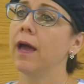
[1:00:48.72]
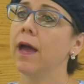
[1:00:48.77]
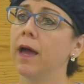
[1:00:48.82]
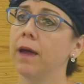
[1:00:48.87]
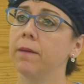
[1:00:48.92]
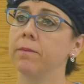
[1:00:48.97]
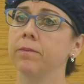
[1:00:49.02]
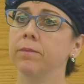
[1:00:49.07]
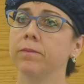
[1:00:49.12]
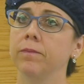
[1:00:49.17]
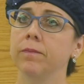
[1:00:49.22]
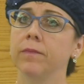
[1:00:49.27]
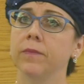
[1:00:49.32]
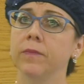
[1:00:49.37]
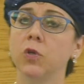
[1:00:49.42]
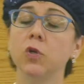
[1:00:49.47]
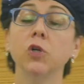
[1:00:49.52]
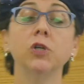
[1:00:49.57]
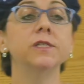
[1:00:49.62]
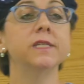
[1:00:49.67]
um,
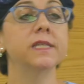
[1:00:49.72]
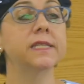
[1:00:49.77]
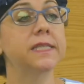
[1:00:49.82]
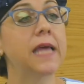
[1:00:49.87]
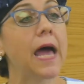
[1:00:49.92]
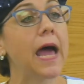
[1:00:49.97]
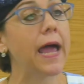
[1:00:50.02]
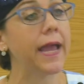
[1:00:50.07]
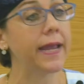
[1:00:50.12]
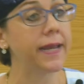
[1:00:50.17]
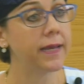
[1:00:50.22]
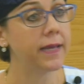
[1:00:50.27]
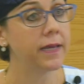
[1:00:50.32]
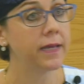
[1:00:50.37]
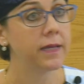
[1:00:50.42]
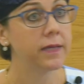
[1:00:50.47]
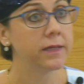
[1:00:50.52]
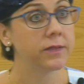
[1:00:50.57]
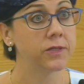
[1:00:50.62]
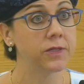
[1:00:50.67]
turns aside
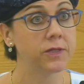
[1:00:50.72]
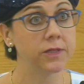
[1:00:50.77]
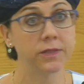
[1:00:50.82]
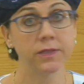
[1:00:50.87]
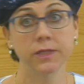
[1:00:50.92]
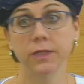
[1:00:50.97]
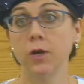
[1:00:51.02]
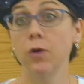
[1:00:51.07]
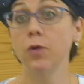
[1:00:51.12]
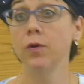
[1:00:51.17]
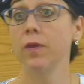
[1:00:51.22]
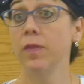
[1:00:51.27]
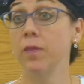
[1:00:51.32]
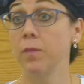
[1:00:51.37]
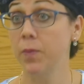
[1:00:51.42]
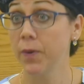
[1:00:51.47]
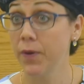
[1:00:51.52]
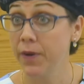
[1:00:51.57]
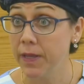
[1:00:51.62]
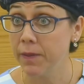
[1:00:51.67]
to, to go to the
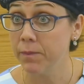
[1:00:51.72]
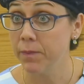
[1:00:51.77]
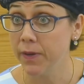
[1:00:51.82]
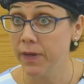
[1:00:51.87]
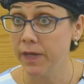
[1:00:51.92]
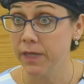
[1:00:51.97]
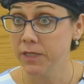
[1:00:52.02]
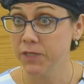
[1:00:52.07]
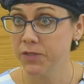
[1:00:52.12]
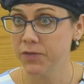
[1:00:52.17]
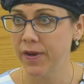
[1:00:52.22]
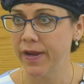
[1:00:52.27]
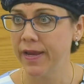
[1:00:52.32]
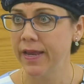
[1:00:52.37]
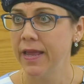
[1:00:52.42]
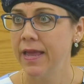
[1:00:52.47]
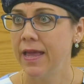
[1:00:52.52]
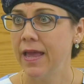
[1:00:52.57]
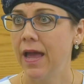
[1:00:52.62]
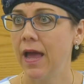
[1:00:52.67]
burning bush,
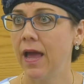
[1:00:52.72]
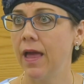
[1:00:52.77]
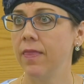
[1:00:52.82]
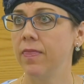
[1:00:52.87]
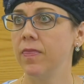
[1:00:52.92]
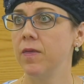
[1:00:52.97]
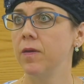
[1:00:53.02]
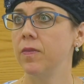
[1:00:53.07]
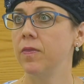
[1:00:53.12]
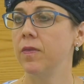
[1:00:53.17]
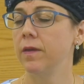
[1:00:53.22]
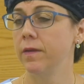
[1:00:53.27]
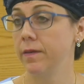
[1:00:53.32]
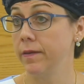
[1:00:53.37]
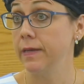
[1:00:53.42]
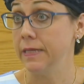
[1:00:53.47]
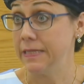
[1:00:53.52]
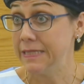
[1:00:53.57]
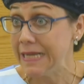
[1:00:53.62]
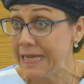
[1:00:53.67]
right? Uh, the, the,
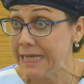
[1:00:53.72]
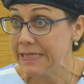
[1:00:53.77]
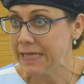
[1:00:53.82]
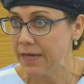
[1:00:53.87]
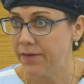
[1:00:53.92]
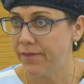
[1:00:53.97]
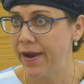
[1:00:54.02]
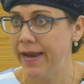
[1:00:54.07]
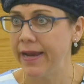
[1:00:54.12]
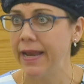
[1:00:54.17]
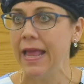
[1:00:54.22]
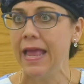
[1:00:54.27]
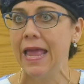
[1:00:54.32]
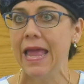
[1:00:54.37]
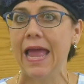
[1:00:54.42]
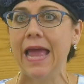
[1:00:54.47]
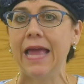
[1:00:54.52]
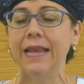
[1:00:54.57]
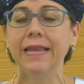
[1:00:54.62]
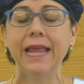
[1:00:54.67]
and he sees it, right?
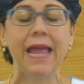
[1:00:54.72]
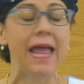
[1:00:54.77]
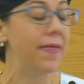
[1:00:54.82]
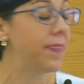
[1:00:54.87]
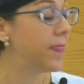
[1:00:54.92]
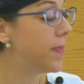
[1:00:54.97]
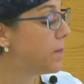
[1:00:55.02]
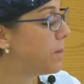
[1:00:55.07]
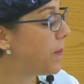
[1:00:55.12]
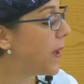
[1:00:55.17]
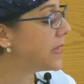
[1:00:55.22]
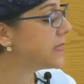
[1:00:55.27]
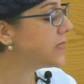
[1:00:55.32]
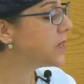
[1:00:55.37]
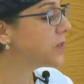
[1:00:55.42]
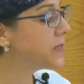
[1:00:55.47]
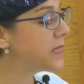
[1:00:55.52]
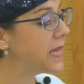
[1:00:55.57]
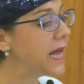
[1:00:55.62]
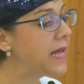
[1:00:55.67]
And, and the
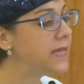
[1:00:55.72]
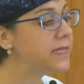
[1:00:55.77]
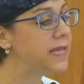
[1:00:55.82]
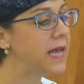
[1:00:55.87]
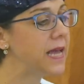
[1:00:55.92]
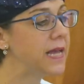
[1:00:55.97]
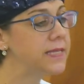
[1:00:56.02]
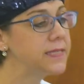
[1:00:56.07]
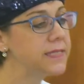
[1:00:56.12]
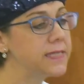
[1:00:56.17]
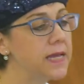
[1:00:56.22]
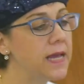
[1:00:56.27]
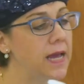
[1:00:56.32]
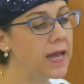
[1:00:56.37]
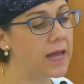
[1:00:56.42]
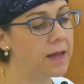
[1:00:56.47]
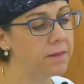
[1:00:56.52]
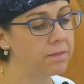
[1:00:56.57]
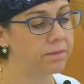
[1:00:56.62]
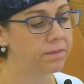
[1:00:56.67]
Pasuk tells us,
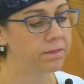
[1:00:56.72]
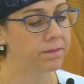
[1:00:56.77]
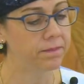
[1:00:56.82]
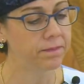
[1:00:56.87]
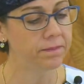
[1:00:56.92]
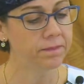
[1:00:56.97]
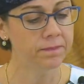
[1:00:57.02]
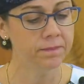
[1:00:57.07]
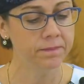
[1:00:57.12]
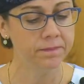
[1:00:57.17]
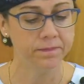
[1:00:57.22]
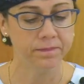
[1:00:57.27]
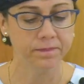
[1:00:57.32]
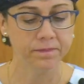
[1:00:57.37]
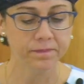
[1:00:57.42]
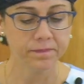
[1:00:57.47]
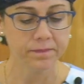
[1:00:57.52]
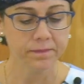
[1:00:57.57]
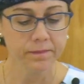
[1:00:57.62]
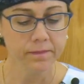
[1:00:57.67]
um,
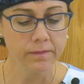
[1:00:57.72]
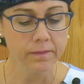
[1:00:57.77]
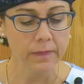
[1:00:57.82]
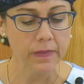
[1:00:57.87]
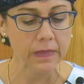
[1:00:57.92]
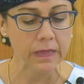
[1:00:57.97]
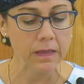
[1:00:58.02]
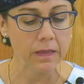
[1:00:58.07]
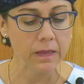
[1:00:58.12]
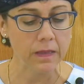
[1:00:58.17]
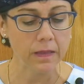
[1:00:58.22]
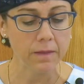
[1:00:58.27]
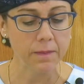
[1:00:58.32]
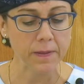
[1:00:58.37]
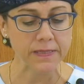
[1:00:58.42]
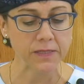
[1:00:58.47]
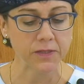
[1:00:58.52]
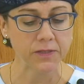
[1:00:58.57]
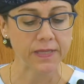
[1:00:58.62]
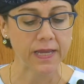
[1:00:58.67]
the
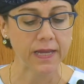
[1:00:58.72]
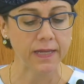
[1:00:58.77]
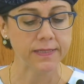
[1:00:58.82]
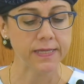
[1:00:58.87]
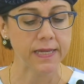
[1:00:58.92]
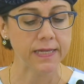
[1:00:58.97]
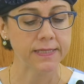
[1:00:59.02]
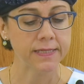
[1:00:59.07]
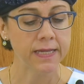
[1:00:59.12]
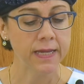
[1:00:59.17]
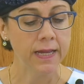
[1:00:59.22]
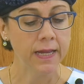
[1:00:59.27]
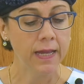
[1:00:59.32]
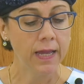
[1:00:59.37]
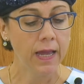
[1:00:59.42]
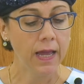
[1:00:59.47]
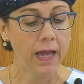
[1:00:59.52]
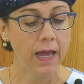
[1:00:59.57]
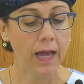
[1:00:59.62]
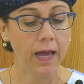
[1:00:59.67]
Pasuk tells us,
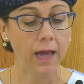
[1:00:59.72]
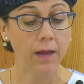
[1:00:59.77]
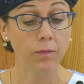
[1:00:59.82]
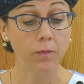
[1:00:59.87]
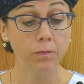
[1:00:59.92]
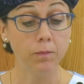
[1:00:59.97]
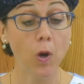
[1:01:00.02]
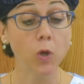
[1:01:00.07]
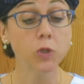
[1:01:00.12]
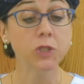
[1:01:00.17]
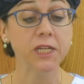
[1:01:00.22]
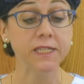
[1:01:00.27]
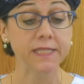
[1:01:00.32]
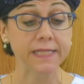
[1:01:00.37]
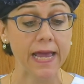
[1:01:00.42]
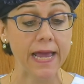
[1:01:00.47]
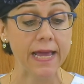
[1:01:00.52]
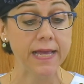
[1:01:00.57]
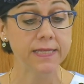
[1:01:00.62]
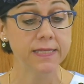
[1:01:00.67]
uh, Moshe
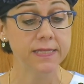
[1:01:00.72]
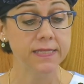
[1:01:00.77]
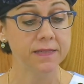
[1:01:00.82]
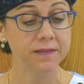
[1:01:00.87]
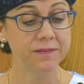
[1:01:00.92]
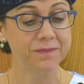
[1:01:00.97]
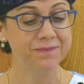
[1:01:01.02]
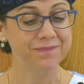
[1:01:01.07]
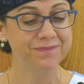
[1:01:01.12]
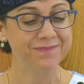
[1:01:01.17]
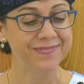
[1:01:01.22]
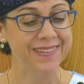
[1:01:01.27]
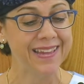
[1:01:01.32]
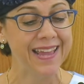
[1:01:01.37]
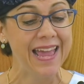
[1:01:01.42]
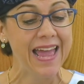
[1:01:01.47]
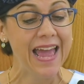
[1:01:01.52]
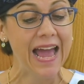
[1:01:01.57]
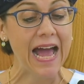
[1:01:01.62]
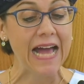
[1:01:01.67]
says,
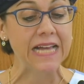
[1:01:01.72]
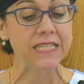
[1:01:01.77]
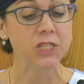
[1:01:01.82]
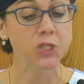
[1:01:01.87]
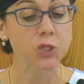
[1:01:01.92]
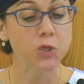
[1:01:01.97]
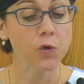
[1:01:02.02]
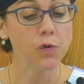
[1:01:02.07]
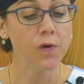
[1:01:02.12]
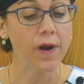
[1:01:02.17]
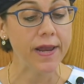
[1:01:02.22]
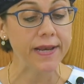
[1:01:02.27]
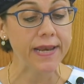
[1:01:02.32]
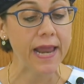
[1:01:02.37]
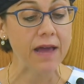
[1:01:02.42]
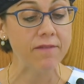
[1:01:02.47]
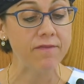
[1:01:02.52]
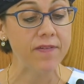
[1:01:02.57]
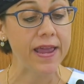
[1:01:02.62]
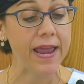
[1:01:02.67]
Asura
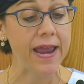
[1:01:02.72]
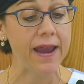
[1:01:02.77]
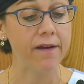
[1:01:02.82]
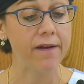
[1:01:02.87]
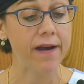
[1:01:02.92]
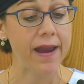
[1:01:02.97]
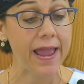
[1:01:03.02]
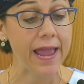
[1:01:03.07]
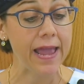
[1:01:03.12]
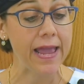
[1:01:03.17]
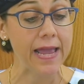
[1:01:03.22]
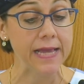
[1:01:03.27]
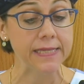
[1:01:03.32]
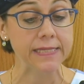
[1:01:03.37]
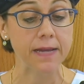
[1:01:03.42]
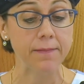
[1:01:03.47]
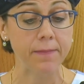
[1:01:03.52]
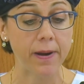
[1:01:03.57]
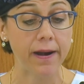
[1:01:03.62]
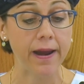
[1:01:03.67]
na ve'ereh et
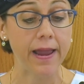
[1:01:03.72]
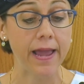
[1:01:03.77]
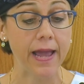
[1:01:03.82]
hamareh